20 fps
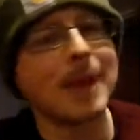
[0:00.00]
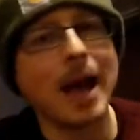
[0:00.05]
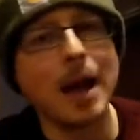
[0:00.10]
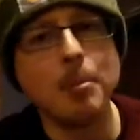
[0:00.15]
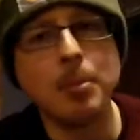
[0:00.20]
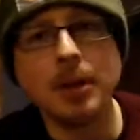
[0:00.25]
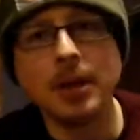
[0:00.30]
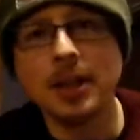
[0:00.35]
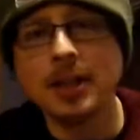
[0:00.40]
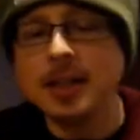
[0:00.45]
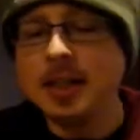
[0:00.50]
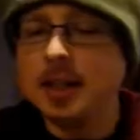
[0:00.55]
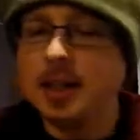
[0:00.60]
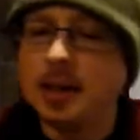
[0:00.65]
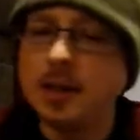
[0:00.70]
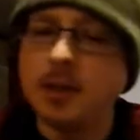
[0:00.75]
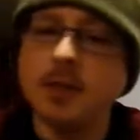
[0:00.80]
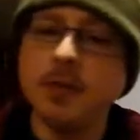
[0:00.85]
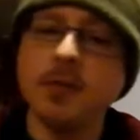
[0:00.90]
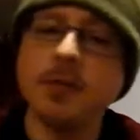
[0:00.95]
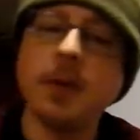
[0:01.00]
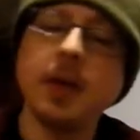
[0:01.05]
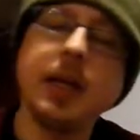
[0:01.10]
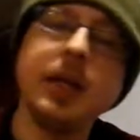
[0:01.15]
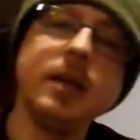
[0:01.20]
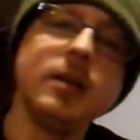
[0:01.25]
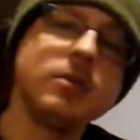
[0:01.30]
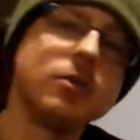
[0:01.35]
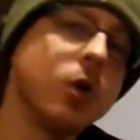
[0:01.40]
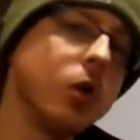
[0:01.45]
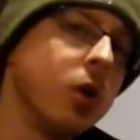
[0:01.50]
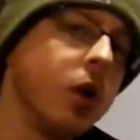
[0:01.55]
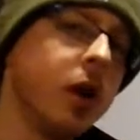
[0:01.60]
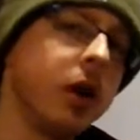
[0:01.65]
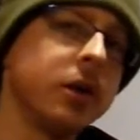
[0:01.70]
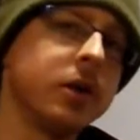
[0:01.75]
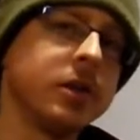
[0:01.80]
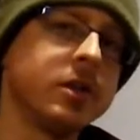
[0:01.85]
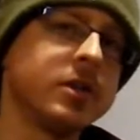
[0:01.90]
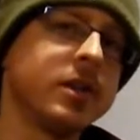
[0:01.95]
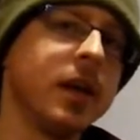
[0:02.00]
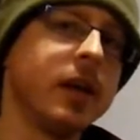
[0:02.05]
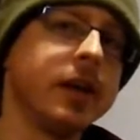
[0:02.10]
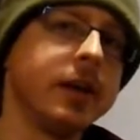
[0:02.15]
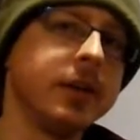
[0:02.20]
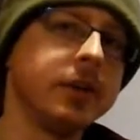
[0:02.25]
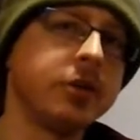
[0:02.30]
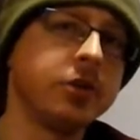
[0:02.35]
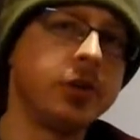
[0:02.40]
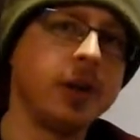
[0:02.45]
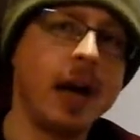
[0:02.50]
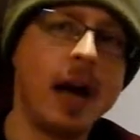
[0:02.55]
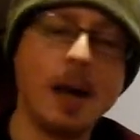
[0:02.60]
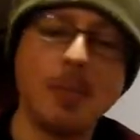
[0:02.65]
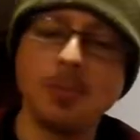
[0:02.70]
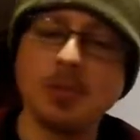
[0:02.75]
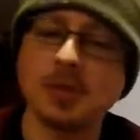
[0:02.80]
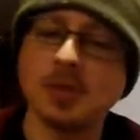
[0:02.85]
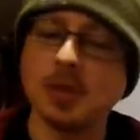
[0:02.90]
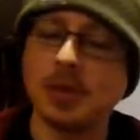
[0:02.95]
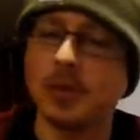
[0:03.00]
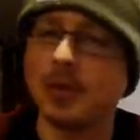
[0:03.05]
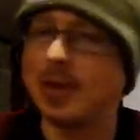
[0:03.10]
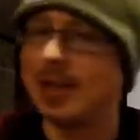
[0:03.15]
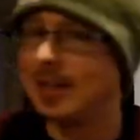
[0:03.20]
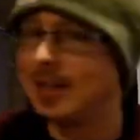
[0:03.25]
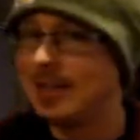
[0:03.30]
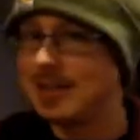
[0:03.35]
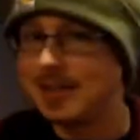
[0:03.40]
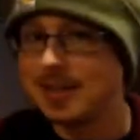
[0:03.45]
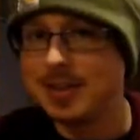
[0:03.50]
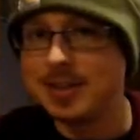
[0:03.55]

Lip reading: I believe he's no longer selling traps, or at least